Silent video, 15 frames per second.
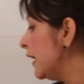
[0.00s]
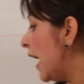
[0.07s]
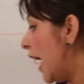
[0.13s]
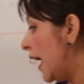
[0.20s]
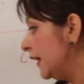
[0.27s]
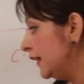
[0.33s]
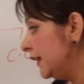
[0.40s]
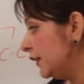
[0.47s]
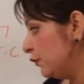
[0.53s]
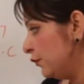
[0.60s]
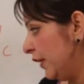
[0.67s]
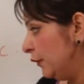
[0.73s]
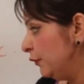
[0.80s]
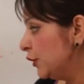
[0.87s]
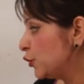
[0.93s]
And
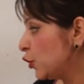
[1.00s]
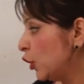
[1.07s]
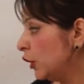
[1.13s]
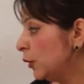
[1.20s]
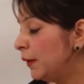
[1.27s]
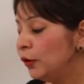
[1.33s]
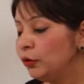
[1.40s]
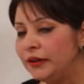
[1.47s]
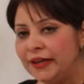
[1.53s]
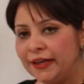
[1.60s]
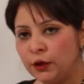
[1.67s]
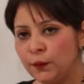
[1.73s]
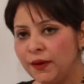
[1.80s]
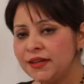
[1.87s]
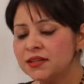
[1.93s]
when we talk about
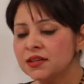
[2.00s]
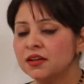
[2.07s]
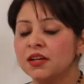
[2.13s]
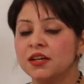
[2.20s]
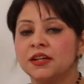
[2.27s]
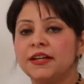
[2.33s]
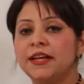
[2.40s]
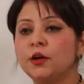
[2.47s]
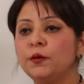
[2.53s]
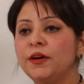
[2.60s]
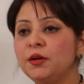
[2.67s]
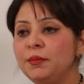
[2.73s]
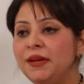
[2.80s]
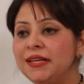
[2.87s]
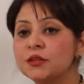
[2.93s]
liquid,
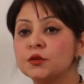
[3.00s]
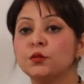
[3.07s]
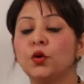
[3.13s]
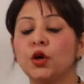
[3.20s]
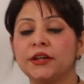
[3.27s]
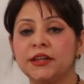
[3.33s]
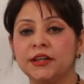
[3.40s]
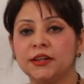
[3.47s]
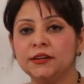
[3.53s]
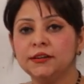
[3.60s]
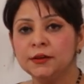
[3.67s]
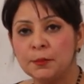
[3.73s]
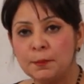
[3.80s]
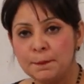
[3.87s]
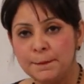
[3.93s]
liquid means
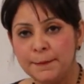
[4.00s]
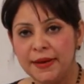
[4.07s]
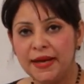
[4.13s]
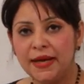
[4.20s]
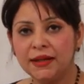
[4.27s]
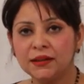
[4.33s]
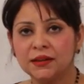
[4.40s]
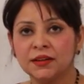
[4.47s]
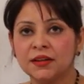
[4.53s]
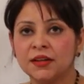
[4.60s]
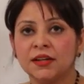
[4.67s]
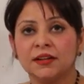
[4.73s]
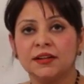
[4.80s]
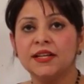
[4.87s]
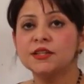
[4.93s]
water, milk,
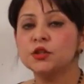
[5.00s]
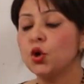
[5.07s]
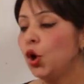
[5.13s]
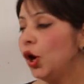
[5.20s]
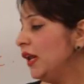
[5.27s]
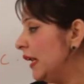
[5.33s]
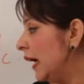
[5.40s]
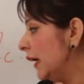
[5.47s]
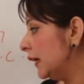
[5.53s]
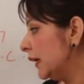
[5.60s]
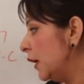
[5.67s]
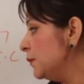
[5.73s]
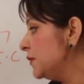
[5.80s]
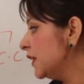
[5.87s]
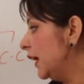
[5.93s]
these all
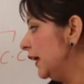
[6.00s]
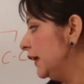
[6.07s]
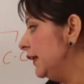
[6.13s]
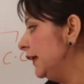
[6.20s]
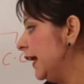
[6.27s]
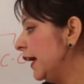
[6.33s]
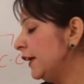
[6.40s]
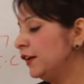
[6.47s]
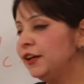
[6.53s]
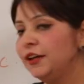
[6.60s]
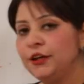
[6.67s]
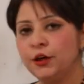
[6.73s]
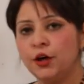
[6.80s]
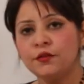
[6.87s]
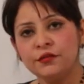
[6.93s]
comes under the
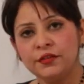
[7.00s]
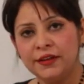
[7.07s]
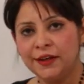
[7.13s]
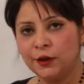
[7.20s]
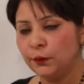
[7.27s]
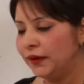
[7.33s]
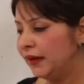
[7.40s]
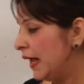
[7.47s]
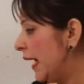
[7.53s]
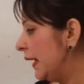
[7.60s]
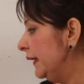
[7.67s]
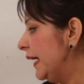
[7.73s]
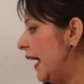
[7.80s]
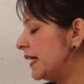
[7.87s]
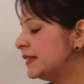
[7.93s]
category of liquid.
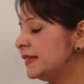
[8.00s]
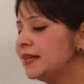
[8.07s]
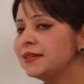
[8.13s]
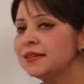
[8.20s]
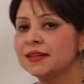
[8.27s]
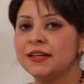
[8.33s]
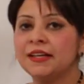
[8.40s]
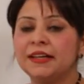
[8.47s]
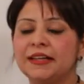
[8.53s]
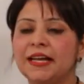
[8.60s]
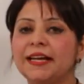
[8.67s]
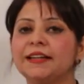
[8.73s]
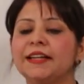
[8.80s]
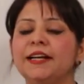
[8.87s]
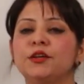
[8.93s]
And gases
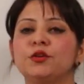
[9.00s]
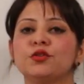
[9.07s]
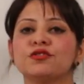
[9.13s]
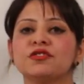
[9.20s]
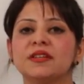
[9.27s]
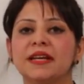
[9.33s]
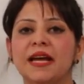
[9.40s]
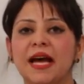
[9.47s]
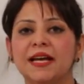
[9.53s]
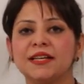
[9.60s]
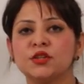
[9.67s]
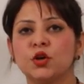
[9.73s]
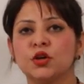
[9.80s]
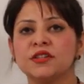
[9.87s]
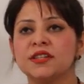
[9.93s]
like nitrogen
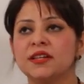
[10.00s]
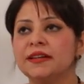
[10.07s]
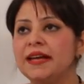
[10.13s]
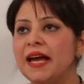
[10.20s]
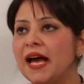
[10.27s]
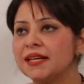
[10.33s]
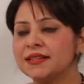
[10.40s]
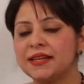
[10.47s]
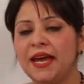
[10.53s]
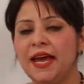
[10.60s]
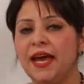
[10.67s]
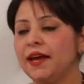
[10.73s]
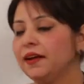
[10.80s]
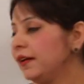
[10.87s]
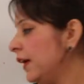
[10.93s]
gas, oxygen gas,
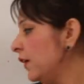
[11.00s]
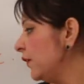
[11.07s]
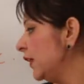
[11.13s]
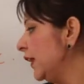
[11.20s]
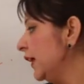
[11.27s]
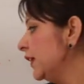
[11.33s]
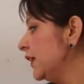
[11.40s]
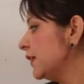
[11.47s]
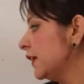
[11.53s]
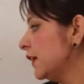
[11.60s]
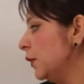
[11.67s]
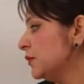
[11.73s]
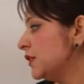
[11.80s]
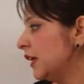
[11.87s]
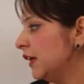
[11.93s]
air, everything that
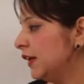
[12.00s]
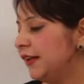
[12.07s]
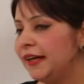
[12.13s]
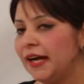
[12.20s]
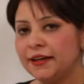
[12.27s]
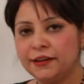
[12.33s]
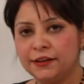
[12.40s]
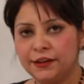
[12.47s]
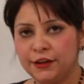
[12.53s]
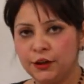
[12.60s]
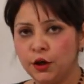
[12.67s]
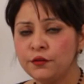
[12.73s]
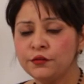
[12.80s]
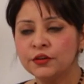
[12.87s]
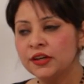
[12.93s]
comes under the category
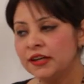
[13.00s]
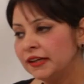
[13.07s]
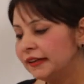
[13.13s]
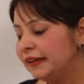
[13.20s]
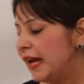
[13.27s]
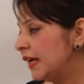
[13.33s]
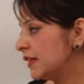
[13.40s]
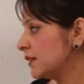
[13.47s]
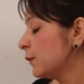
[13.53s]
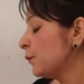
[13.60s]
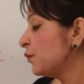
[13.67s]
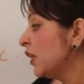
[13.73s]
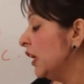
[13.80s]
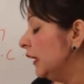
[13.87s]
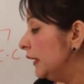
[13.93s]
of gas.
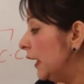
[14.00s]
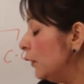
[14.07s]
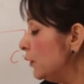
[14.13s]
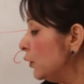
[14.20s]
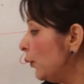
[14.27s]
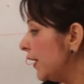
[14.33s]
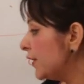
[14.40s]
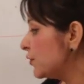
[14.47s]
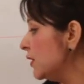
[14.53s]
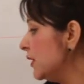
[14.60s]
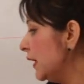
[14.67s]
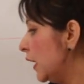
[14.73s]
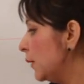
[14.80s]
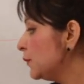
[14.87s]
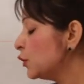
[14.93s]
Now the question
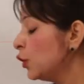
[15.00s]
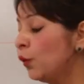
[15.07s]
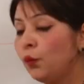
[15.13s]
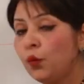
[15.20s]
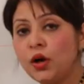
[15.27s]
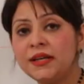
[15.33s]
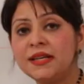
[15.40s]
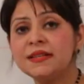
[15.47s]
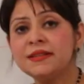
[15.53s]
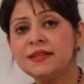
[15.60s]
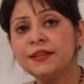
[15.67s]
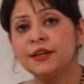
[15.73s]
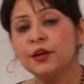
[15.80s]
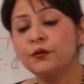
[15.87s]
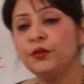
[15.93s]
comes, what is
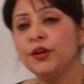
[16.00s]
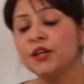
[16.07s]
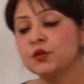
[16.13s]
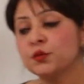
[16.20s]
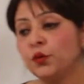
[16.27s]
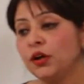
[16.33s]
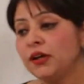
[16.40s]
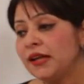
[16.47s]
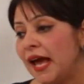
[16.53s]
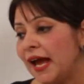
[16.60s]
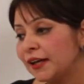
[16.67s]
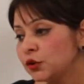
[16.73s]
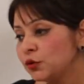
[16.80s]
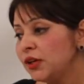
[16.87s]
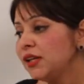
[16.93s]
the difference, what
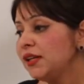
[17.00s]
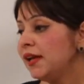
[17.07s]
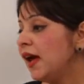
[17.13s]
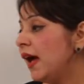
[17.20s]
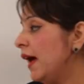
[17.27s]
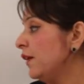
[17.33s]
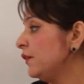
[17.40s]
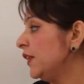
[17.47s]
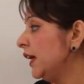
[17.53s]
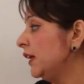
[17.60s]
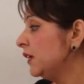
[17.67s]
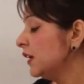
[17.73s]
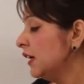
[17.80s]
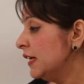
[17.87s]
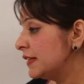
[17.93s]
actually they have
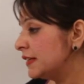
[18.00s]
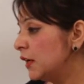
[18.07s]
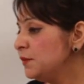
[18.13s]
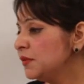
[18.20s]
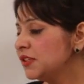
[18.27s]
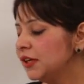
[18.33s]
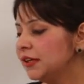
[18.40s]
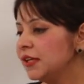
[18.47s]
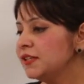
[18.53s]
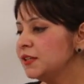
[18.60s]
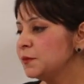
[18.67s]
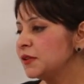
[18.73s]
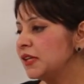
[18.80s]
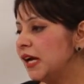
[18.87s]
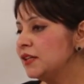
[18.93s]
that some certain
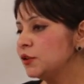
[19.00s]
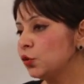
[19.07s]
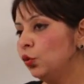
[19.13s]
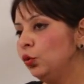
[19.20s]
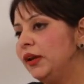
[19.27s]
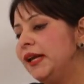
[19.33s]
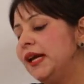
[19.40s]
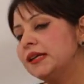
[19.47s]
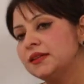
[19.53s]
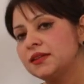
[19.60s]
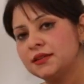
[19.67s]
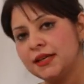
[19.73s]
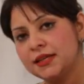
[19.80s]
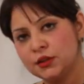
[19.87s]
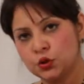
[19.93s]
substance only
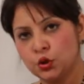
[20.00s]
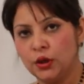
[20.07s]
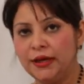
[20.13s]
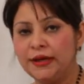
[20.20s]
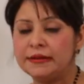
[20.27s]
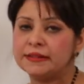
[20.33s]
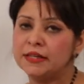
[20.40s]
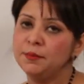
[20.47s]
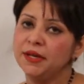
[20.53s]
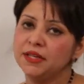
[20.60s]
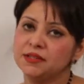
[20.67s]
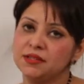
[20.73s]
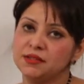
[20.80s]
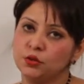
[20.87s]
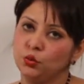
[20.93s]
exist as solid, some
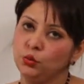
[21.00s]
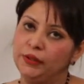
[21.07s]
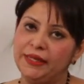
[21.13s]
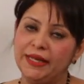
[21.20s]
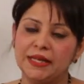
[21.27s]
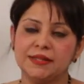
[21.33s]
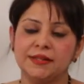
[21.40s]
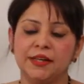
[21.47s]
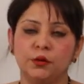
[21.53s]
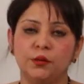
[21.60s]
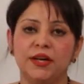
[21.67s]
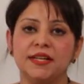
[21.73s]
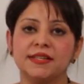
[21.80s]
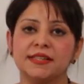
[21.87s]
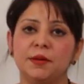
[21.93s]
exist only as
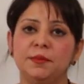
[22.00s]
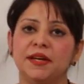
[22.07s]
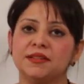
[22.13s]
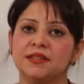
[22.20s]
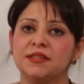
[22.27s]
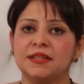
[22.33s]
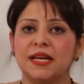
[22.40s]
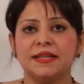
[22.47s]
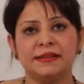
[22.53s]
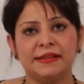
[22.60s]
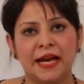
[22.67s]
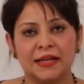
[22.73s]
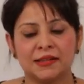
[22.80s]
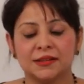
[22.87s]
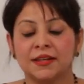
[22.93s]
liquid and some exist as
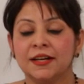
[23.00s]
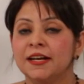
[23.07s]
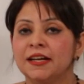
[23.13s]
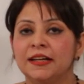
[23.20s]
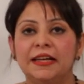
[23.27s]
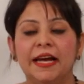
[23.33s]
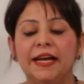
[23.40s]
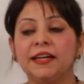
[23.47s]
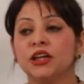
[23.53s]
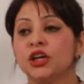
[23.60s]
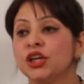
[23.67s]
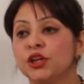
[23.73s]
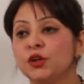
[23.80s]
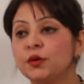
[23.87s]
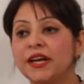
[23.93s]
gas. Like
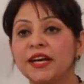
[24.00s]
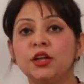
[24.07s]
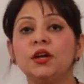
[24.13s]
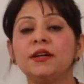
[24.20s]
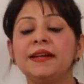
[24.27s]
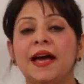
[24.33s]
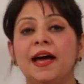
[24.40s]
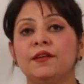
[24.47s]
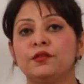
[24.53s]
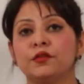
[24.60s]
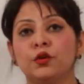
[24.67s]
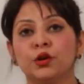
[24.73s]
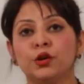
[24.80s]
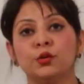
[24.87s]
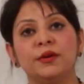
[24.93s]
you cannot have
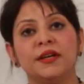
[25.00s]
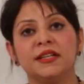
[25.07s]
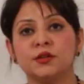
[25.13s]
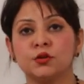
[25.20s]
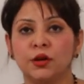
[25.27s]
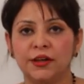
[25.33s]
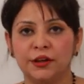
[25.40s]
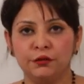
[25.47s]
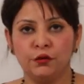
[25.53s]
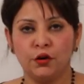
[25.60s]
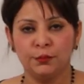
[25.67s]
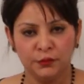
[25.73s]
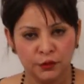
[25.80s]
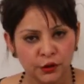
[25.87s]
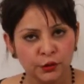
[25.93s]
O2 in solid
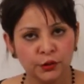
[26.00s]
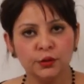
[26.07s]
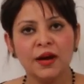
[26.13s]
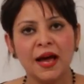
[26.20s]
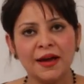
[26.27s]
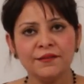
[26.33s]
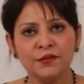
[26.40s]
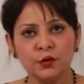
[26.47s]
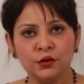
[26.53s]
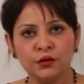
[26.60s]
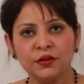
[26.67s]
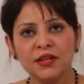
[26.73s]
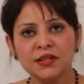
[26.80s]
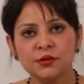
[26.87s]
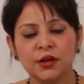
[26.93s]
form. Do you have
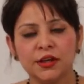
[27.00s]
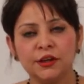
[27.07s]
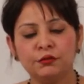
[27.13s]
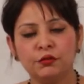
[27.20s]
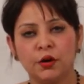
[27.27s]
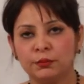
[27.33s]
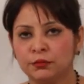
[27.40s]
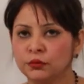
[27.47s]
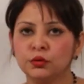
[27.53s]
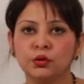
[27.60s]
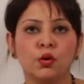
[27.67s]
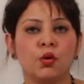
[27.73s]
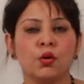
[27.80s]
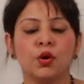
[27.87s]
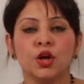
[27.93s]
O2 in solid form?
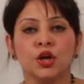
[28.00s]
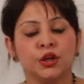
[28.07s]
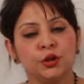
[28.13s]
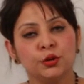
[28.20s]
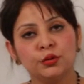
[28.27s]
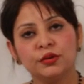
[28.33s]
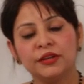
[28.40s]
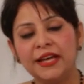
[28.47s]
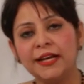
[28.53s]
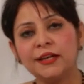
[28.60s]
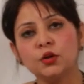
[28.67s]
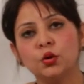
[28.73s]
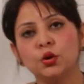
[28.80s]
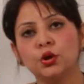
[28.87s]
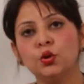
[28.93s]
No. You
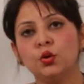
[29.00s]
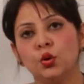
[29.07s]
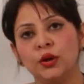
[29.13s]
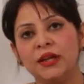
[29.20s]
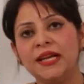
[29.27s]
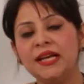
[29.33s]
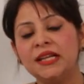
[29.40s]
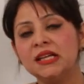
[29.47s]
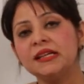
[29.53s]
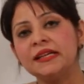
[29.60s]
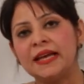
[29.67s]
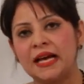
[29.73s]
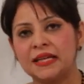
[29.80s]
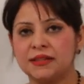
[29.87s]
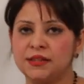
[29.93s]
get O2 only in a
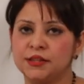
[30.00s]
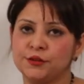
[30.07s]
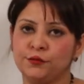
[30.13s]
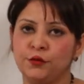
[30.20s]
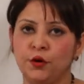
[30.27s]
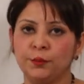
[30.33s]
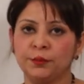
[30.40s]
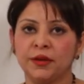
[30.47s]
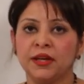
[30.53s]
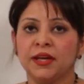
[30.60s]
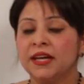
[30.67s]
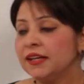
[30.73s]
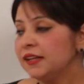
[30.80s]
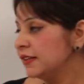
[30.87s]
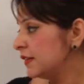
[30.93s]
gaseous form.
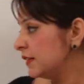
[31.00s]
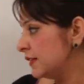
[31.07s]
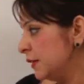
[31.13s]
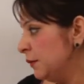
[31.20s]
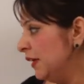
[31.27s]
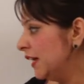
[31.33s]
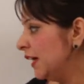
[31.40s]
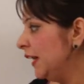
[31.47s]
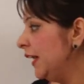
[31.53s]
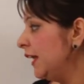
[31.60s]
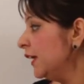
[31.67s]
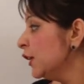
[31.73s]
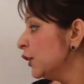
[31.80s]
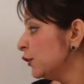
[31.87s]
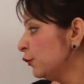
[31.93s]

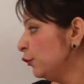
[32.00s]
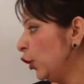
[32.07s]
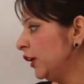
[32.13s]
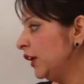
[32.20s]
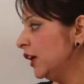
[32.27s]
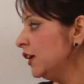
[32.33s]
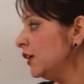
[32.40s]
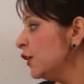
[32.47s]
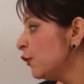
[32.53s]
Similarly, water